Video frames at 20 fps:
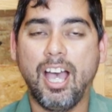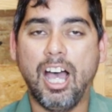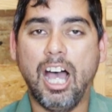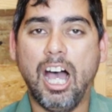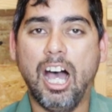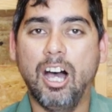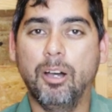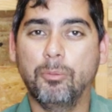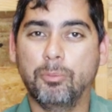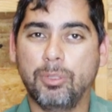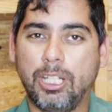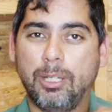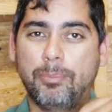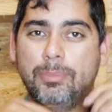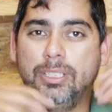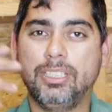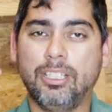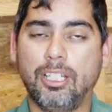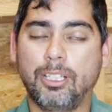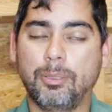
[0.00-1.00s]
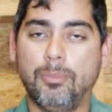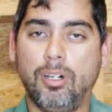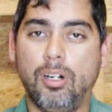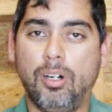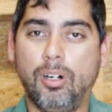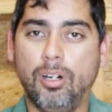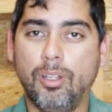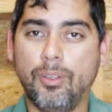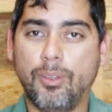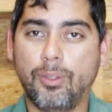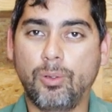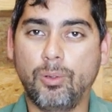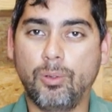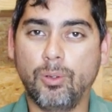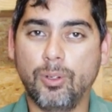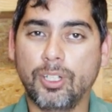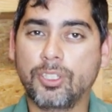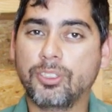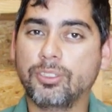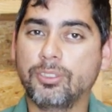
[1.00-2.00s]
We're not going to be talking about all the
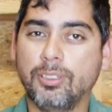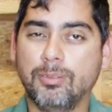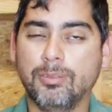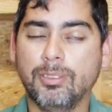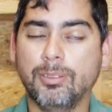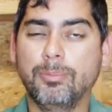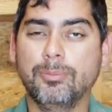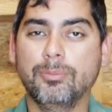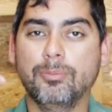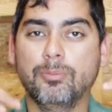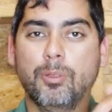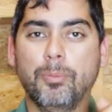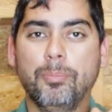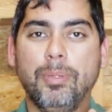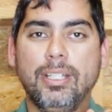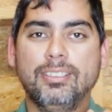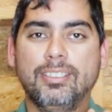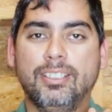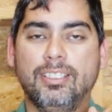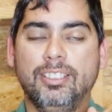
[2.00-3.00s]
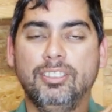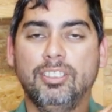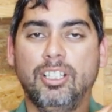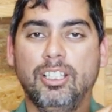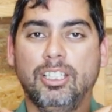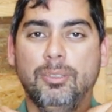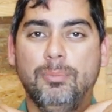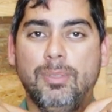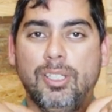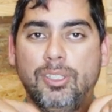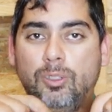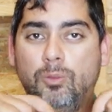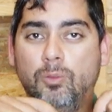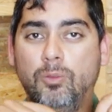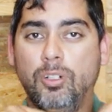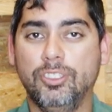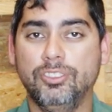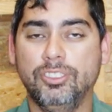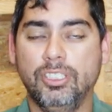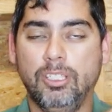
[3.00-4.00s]
corks. We're basically talking about the
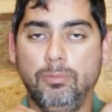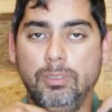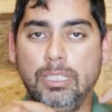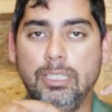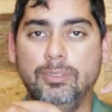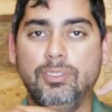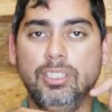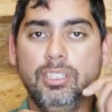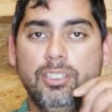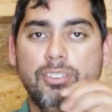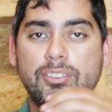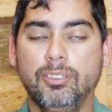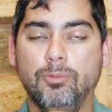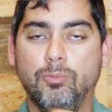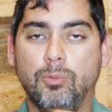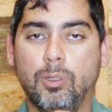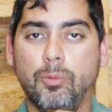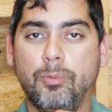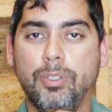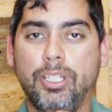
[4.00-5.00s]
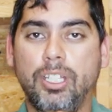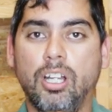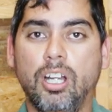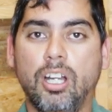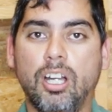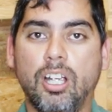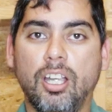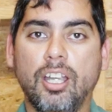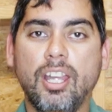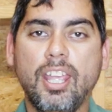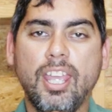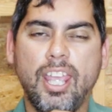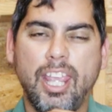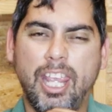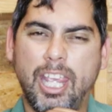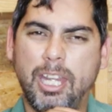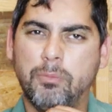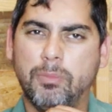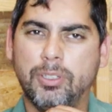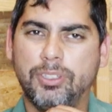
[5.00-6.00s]
ones that we've used and where we are
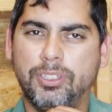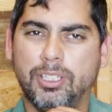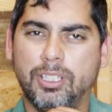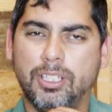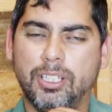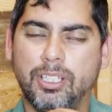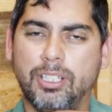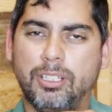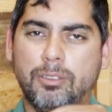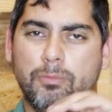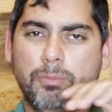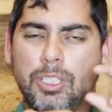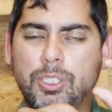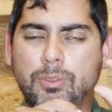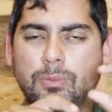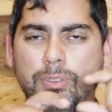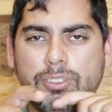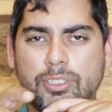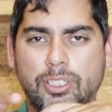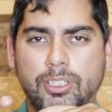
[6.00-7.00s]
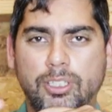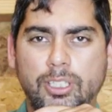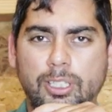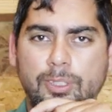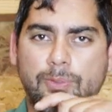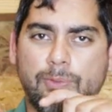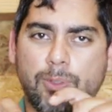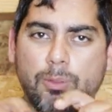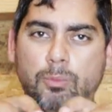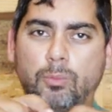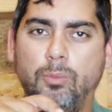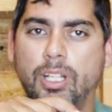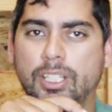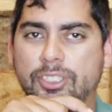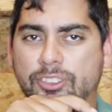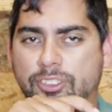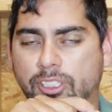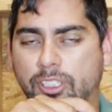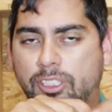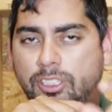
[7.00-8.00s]
and which ones are good for
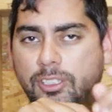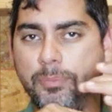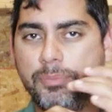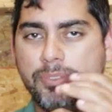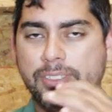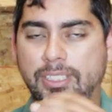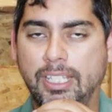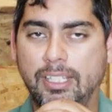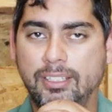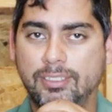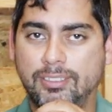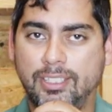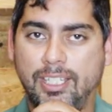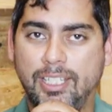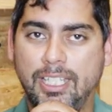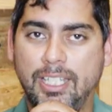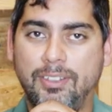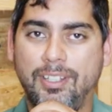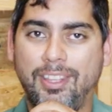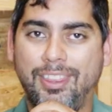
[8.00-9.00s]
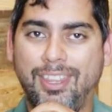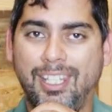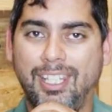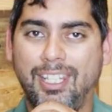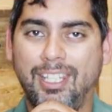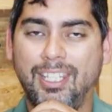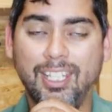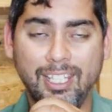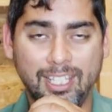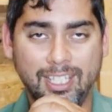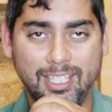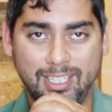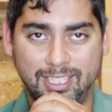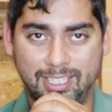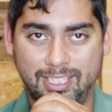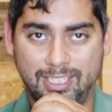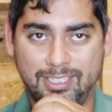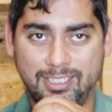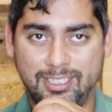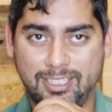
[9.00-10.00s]
what circumstance. Not everything
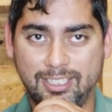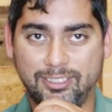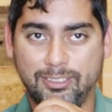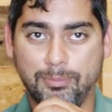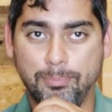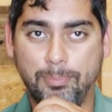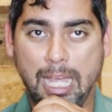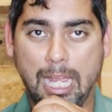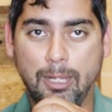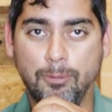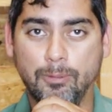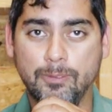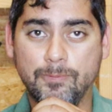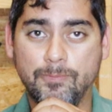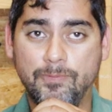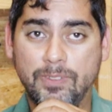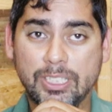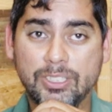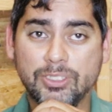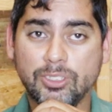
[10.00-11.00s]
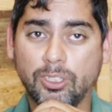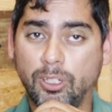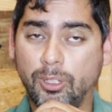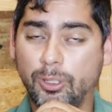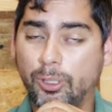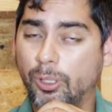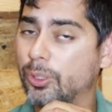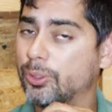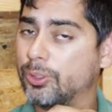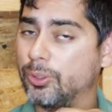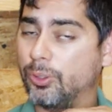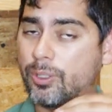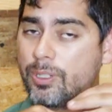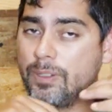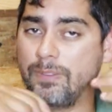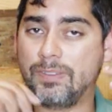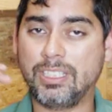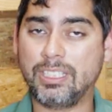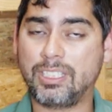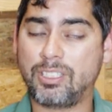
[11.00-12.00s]
is just a buy one fits all sort
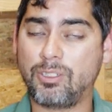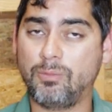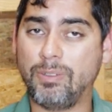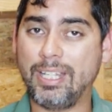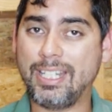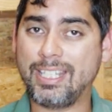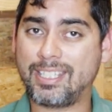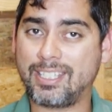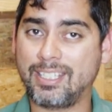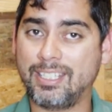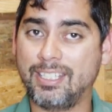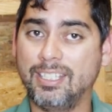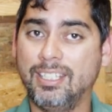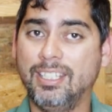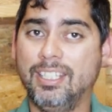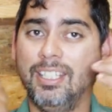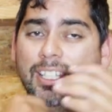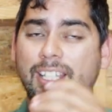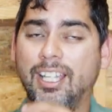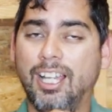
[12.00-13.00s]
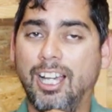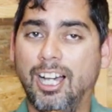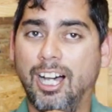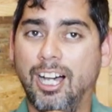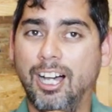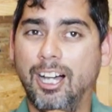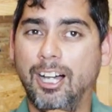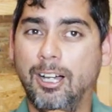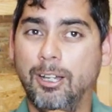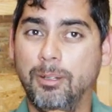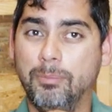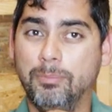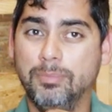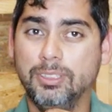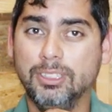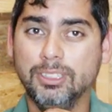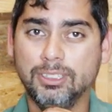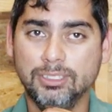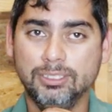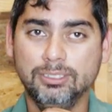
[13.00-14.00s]
of situation.
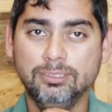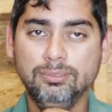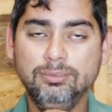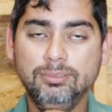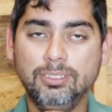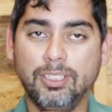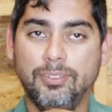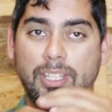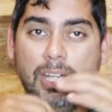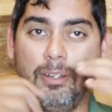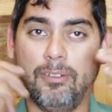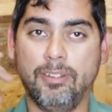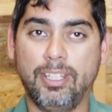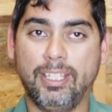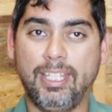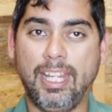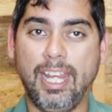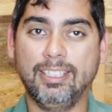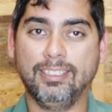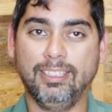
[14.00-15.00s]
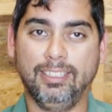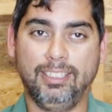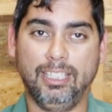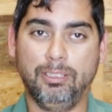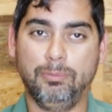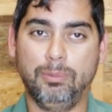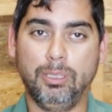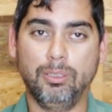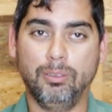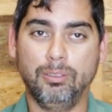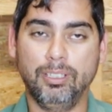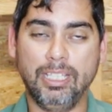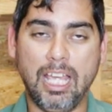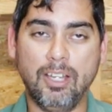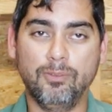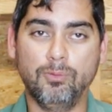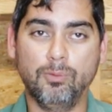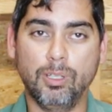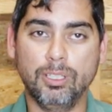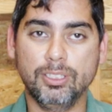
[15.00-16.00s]
If that were the case, I think we'd only
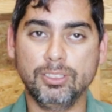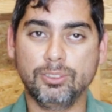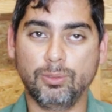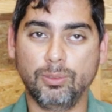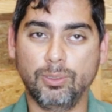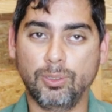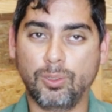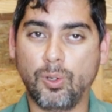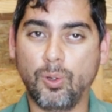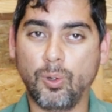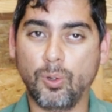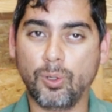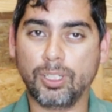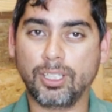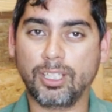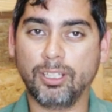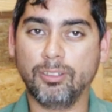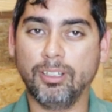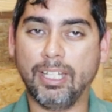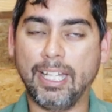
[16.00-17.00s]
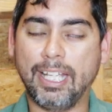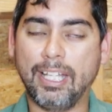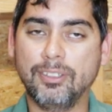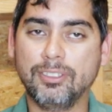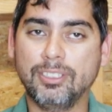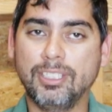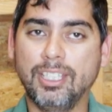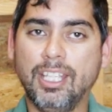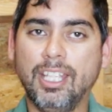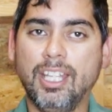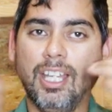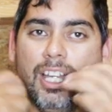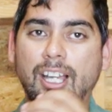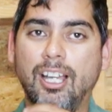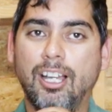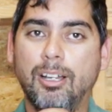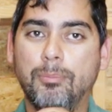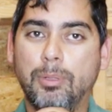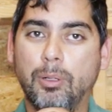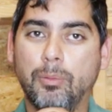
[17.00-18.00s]
have one sort of cork around.
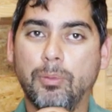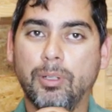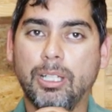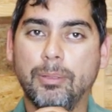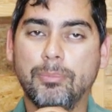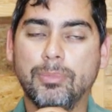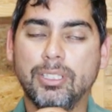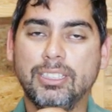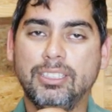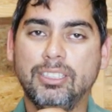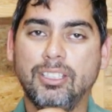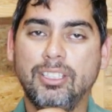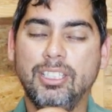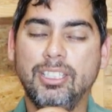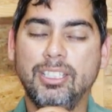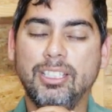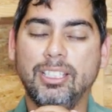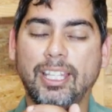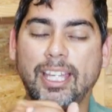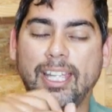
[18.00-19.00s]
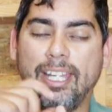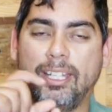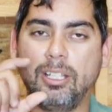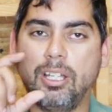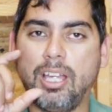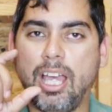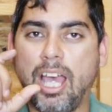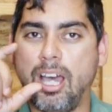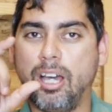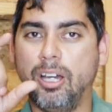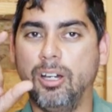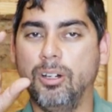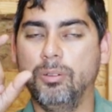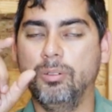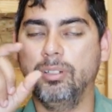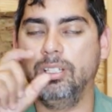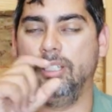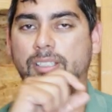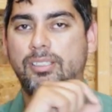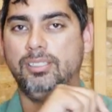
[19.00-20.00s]
But I'm going to tell you
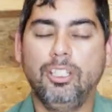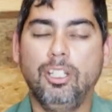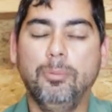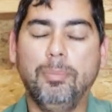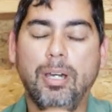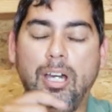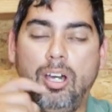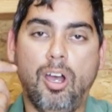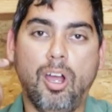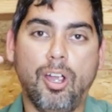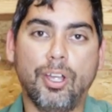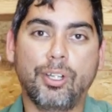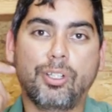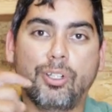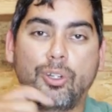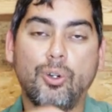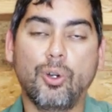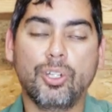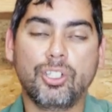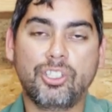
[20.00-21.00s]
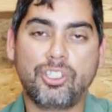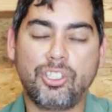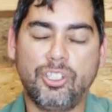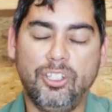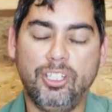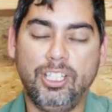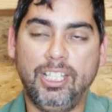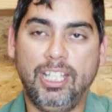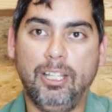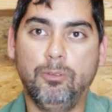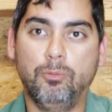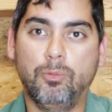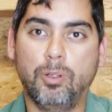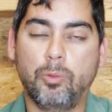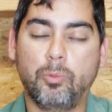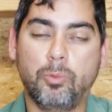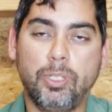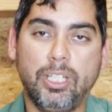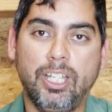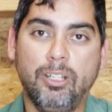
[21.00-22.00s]
about our cork journey and where
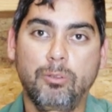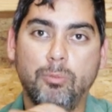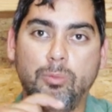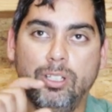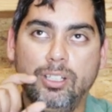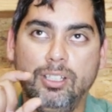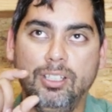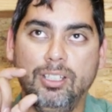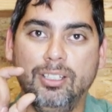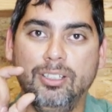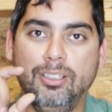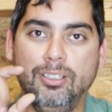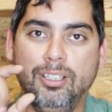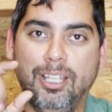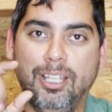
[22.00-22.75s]
we are.